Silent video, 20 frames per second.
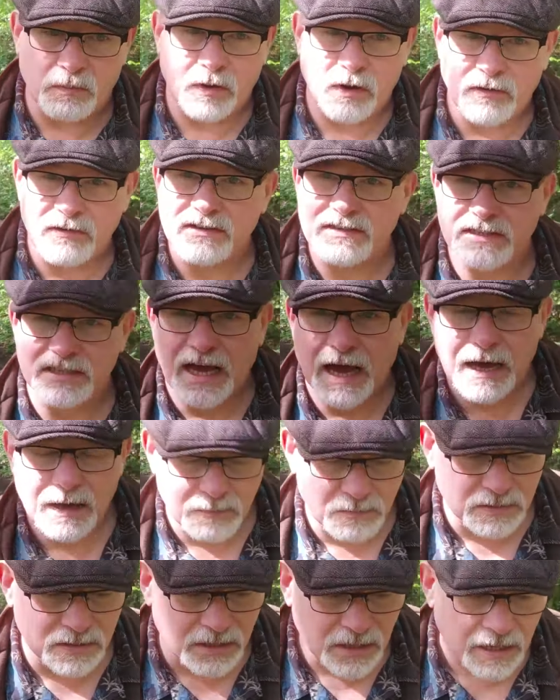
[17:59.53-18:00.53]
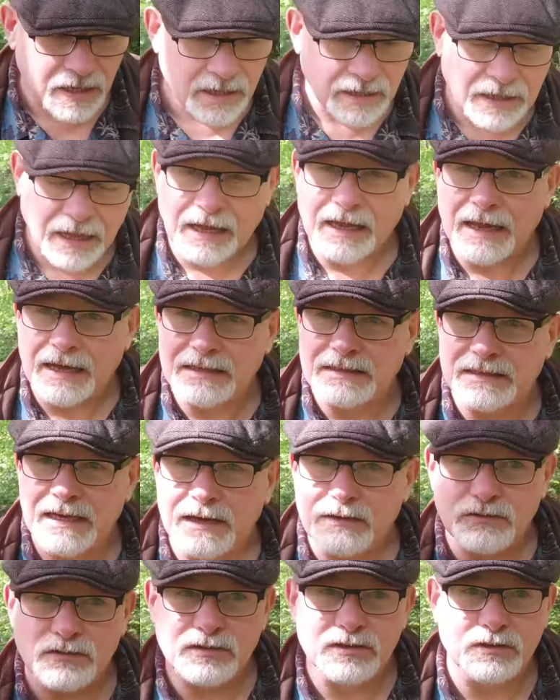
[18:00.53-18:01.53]
pair of steps that led
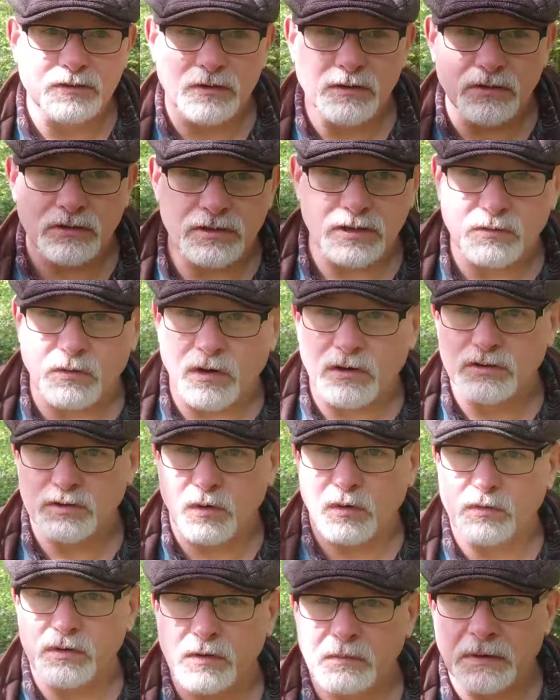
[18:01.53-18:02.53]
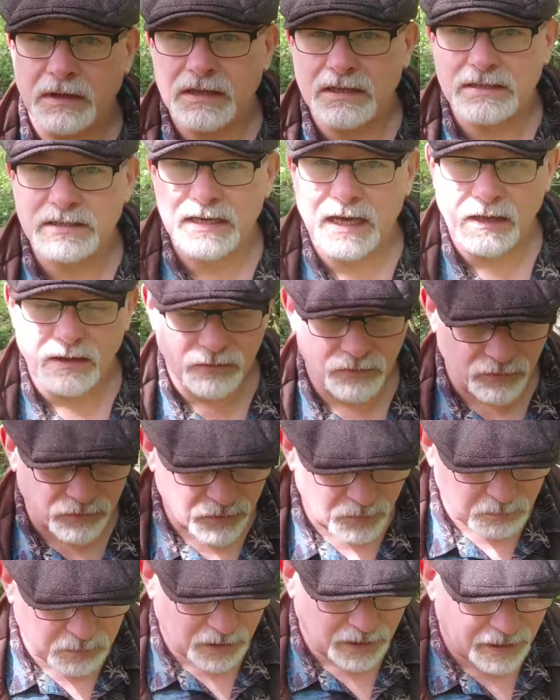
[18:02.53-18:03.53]
down towards what would have been the cellar of
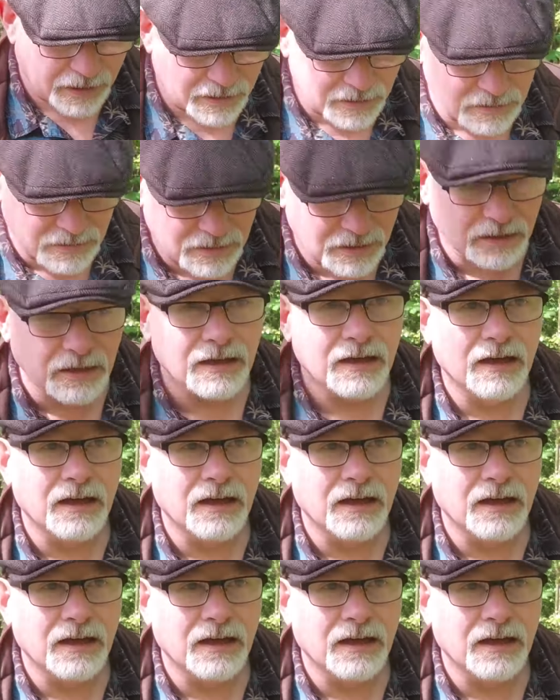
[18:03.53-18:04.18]
the place.